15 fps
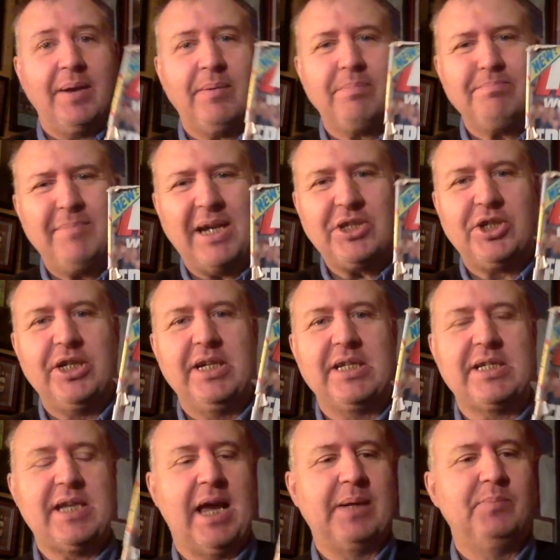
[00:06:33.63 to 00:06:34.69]
Much in the
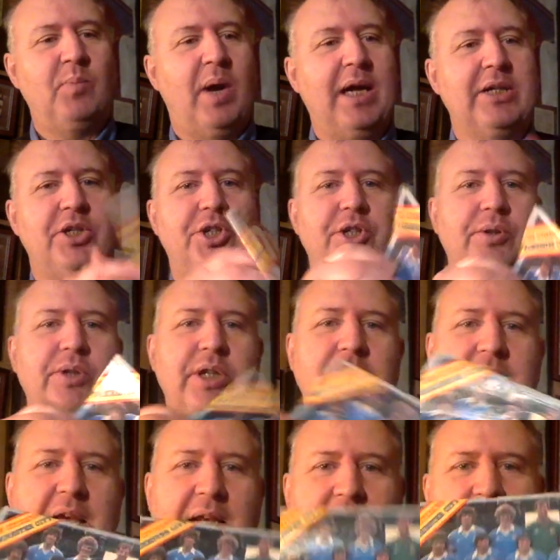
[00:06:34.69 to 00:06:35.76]
same way as Shoot, you
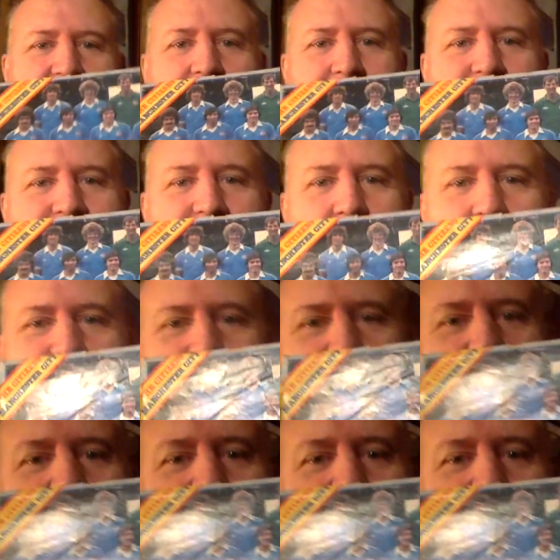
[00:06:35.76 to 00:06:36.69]
get the team photos you can